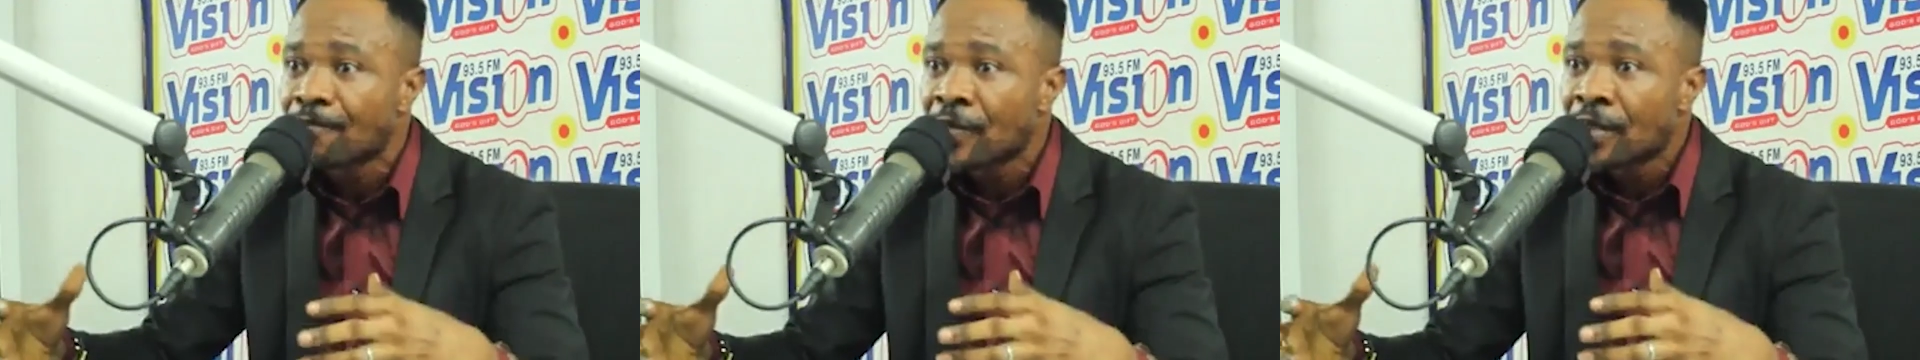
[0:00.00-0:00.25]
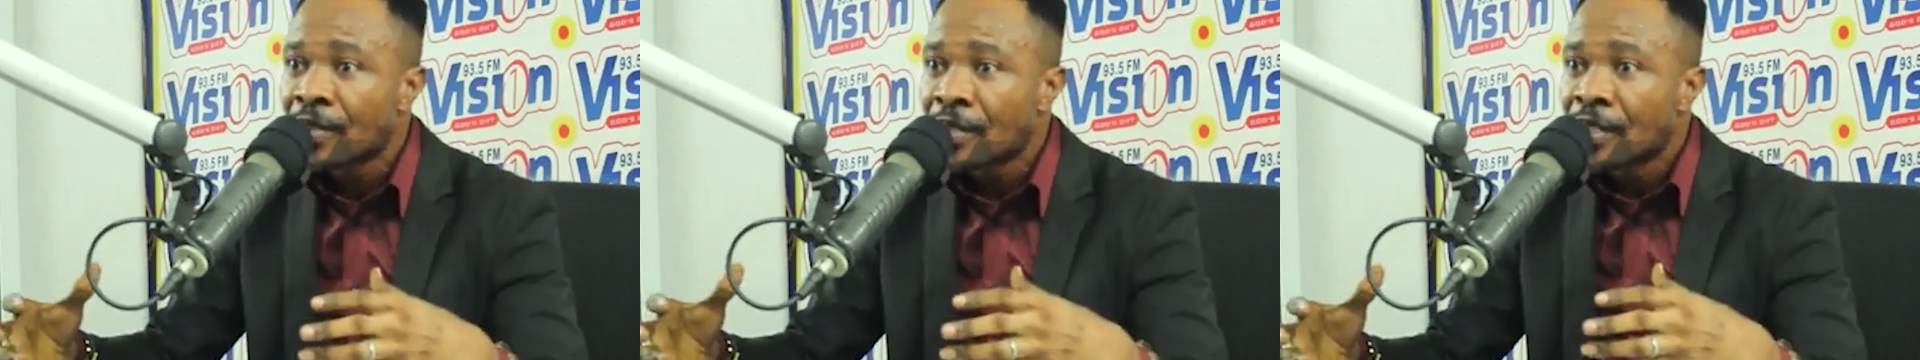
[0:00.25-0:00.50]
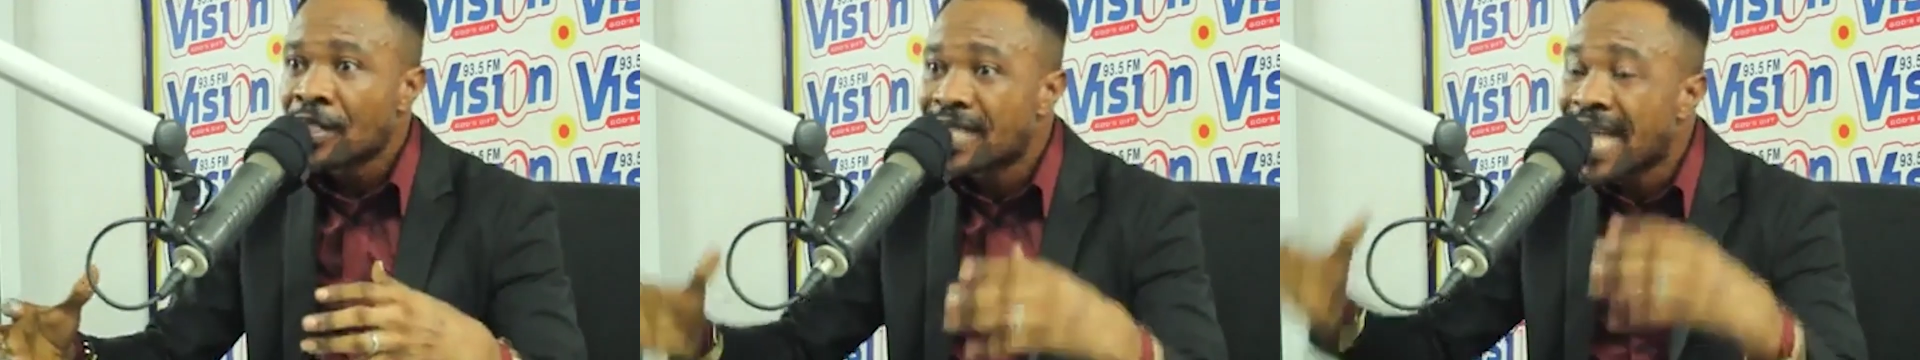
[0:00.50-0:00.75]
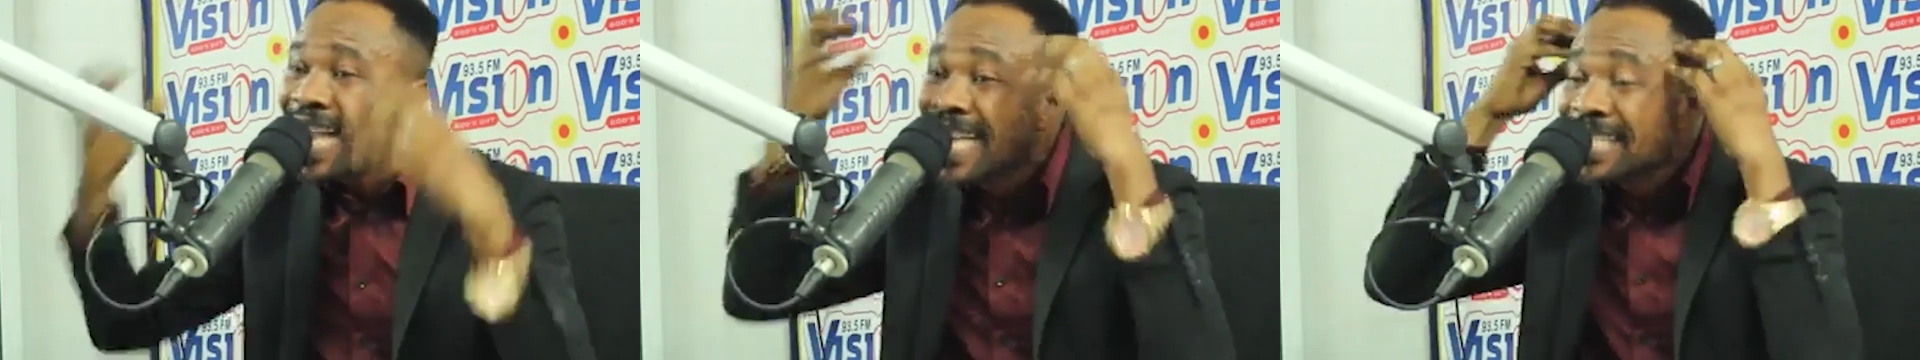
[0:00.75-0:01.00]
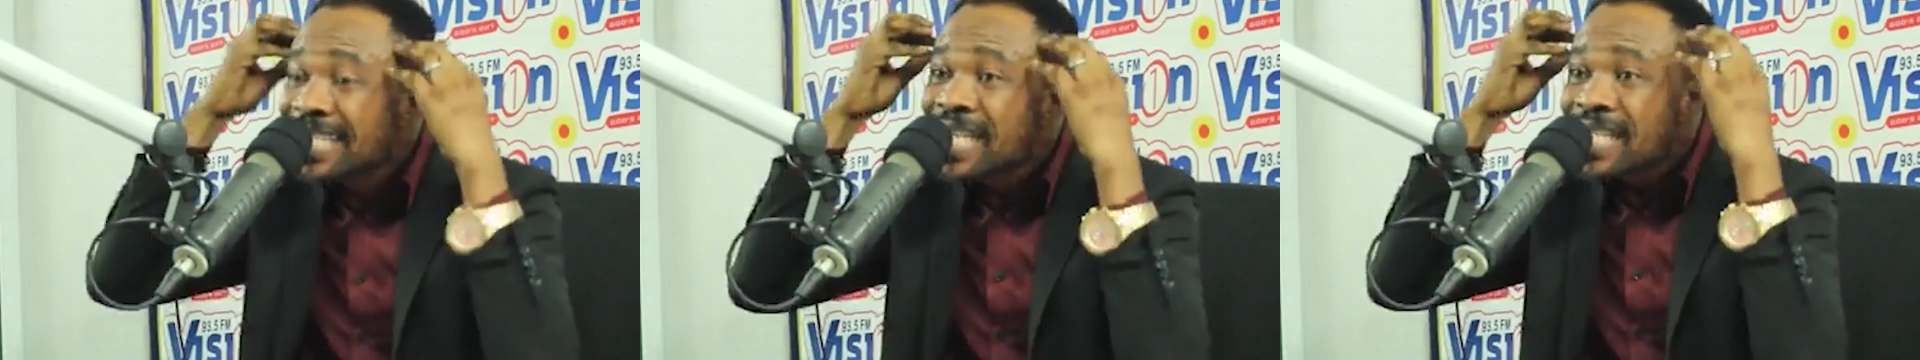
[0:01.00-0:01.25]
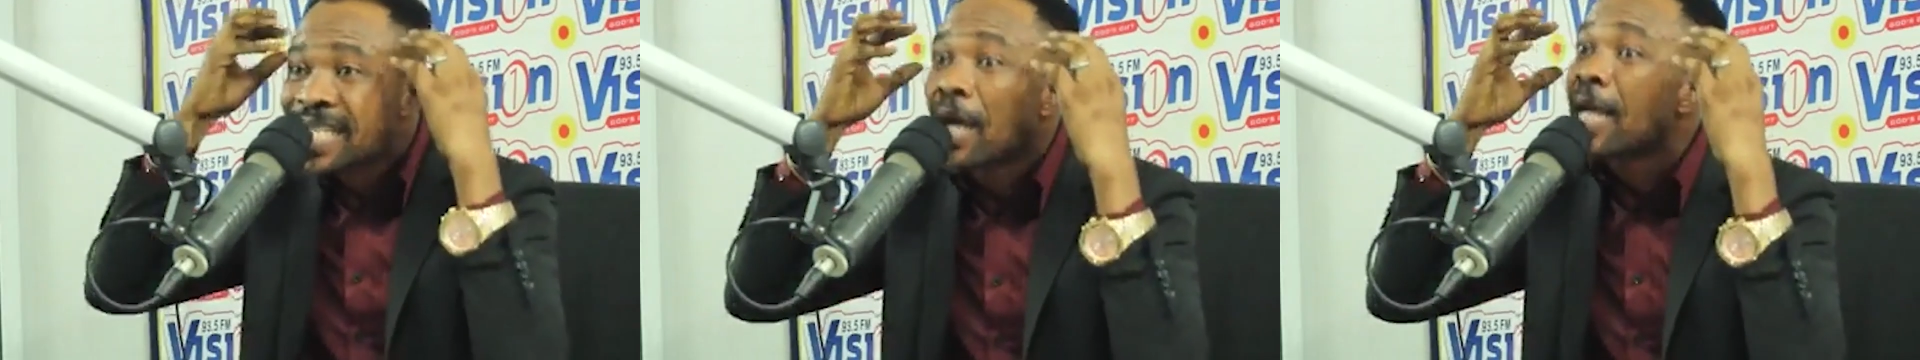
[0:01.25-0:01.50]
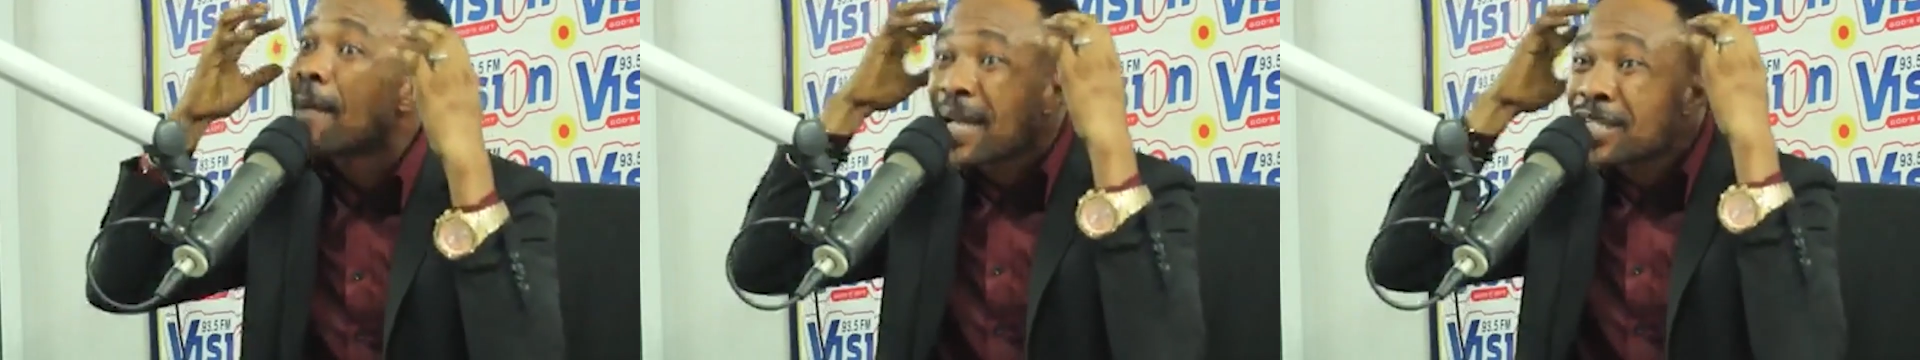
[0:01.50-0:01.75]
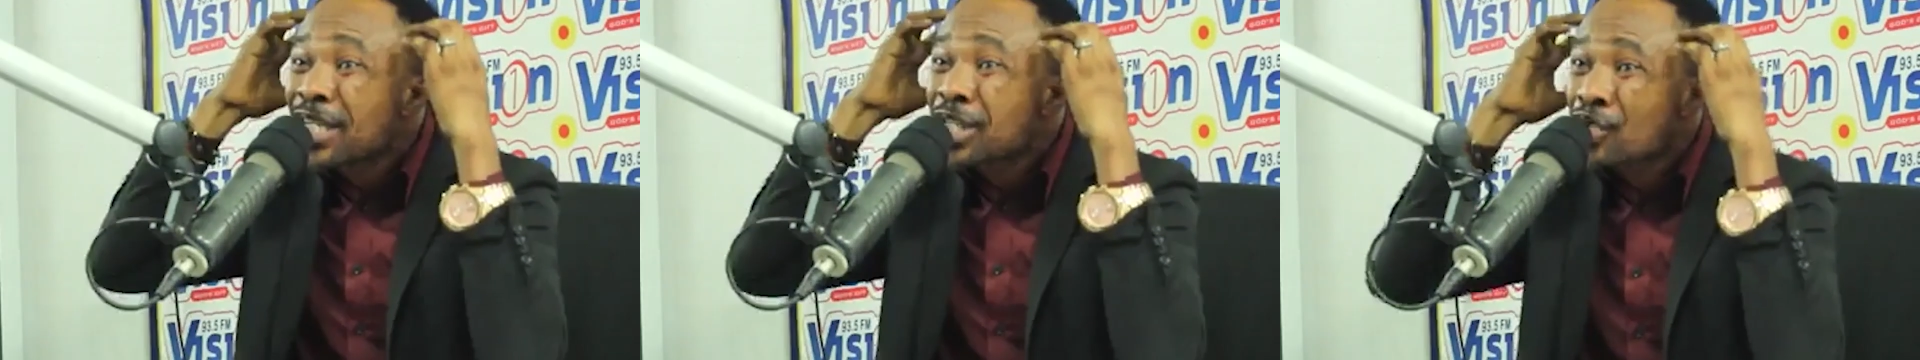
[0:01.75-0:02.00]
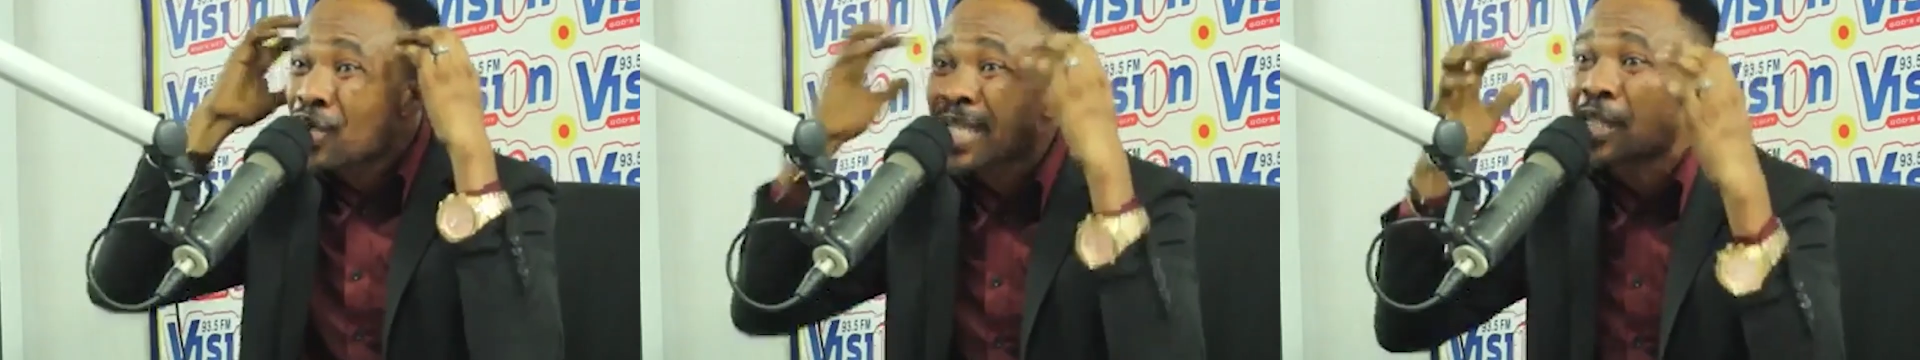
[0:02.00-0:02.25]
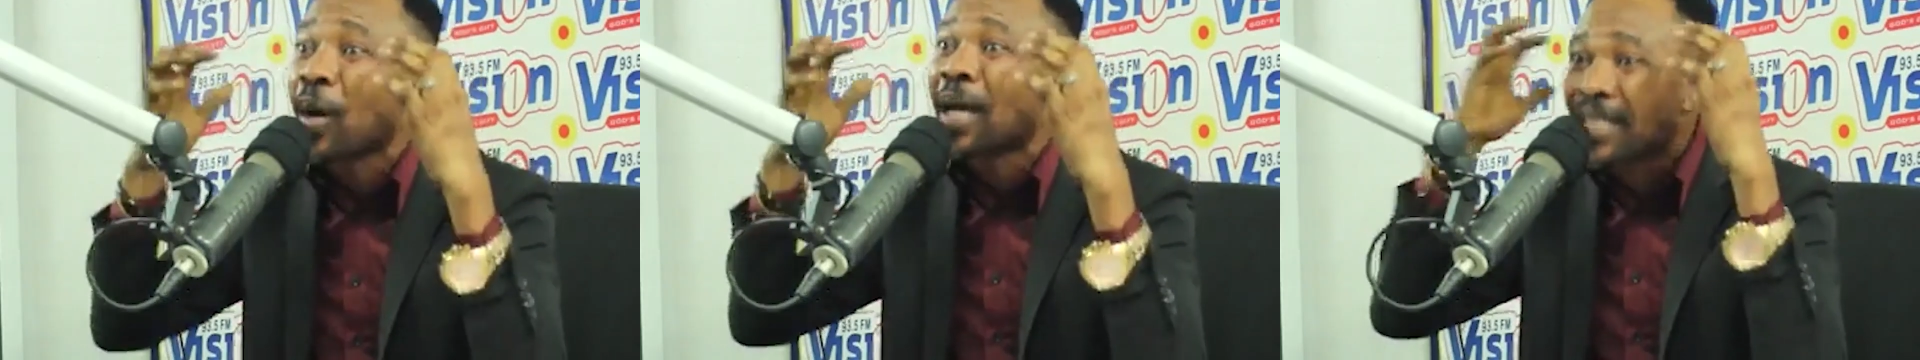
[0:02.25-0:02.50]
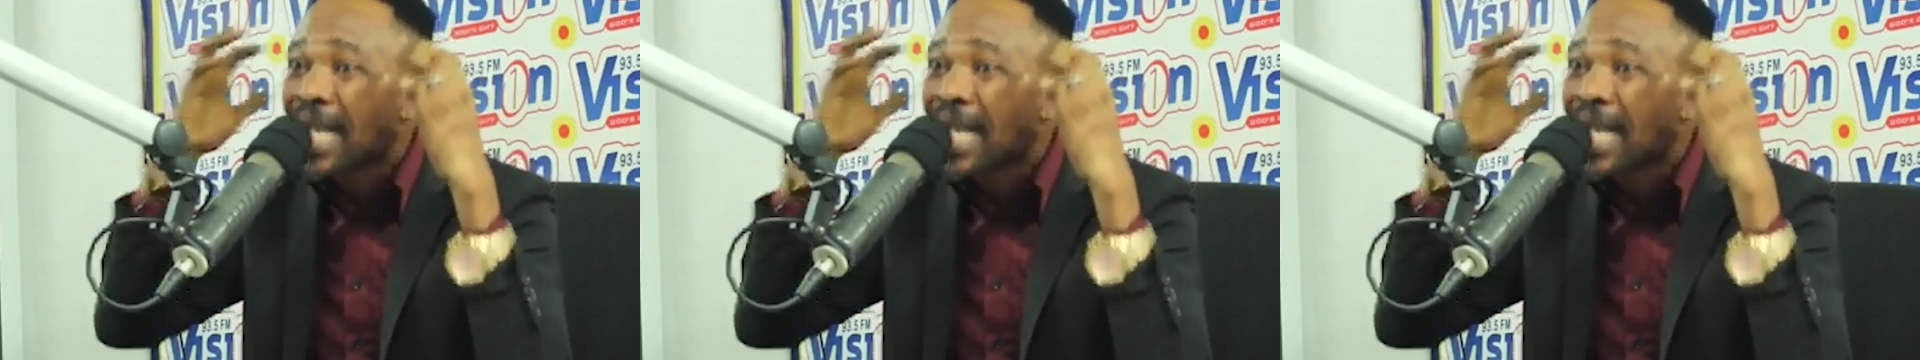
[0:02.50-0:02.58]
They are in so you be distract your